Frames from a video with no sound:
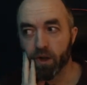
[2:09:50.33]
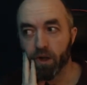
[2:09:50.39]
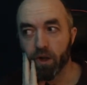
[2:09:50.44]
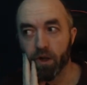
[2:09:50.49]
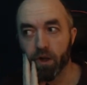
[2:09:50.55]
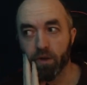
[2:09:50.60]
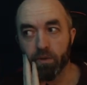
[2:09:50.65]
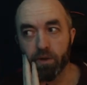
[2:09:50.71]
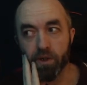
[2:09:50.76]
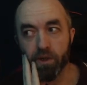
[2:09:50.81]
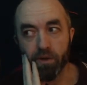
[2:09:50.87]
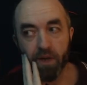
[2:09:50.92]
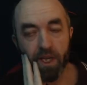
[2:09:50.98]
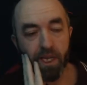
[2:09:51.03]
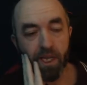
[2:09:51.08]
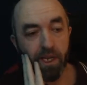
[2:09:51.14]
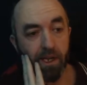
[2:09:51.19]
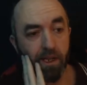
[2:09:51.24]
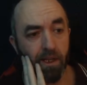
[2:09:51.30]
What do you
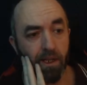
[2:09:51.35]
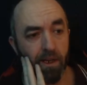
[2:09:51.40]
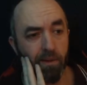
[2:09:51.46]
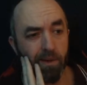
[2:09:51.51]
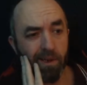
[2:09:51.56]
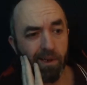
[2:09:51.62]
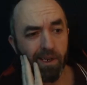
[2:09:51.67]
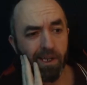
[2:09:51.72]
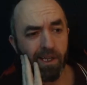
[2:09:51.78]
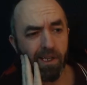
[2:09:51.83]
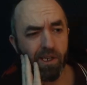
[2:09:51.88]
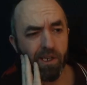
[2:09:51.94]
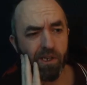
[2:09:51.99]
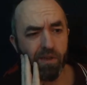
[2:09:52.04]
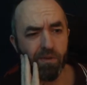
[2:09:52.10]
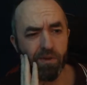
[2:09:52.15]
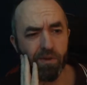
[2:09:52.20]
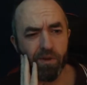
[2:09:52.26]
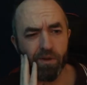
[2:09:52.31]
reckon, Ali? Are we going to get this
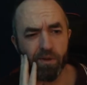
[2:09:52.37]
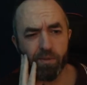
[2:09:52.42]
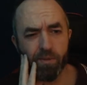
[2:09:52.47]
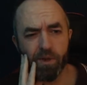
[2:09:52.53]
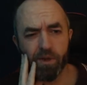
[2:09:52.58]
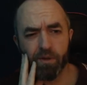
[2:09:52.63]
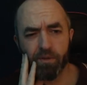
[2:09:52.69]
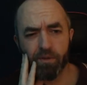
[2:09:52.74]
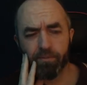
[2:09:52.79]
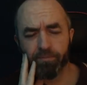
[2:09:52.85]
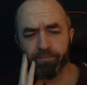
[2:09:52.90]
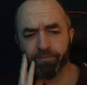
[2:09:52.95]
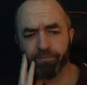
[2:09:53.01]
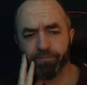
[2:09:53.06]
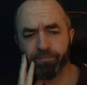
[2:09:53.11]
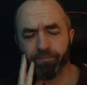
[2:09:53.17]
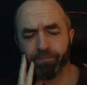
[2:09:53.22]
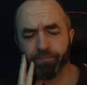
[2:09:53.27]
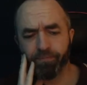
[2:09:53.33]
snowstorm soon?
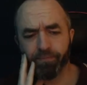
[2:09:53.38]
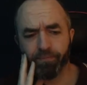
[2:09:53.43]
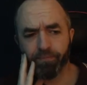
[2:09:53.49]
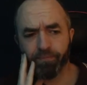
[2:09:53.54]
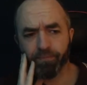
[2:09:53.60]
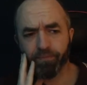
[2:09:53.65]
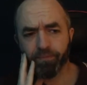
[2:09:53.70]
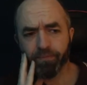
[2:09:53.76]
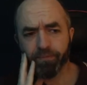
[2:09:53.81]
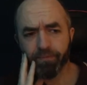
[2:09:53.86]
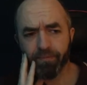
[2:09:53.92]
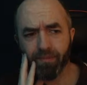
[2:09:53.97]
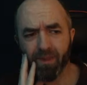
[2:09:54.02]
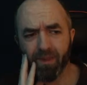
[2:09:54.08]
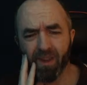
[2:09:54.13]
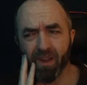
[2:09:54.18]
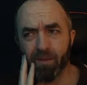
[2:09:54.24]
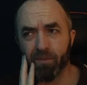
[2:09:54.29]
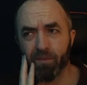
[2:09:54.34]

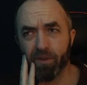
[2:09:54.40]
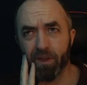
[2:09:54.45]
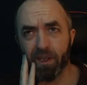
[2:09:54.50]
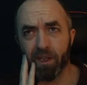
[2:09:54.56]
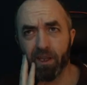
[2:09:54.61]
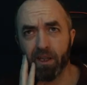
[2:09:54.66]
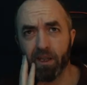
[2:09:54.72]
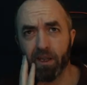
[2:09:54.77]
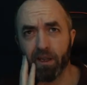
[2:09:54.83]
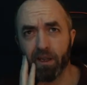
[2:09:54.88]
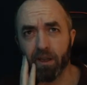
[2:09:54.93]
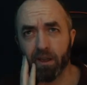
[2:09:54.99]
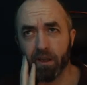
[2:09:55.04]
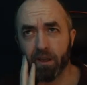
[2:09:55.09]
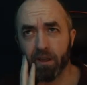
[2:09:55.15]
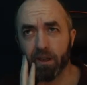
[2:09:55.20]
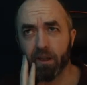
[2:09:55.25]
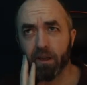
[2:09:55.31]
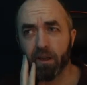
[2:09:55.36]
I'm really
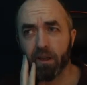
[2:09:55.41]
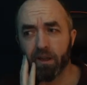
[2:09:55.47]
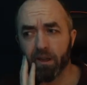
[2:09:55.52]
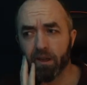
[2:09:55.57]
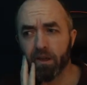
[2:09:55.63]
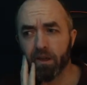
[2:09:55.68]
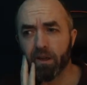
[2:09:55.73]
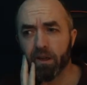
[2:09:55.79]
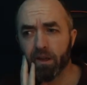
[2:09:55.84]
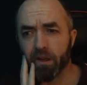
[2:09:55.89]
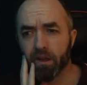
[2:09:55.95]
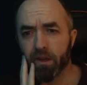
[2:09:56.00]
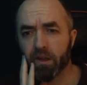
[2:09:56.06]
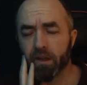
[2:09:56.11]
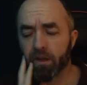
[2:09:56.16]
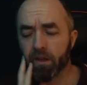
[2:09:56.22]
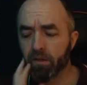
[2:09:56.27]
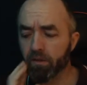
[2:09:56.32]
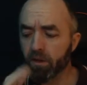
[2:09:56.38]

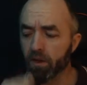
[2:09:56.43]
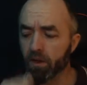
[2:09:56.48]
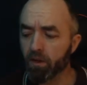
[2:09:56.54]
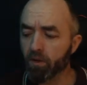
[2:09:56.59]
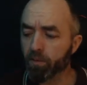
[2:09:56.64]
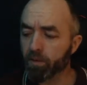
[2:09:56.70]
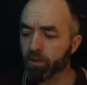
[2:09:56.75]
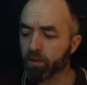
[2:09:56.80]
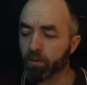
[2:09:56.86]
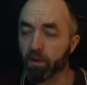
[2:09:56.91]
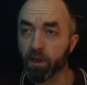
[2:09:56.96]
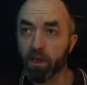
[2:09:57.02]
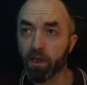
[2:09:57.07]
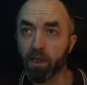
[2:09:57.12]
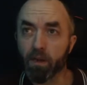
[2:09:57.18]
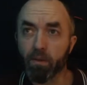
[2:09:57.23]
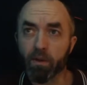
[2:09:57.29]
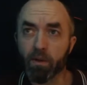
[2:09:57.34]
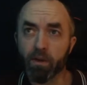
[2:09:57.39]
hoping we're going to
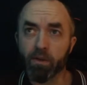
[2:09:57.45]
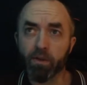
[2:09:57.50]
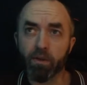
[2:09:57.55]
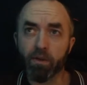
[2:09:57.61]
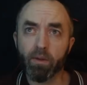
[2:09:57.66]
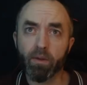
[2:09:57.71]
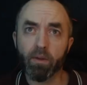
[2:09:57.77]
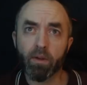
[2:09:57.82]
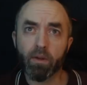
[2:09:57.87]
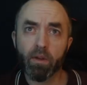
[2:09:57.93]
get one soon.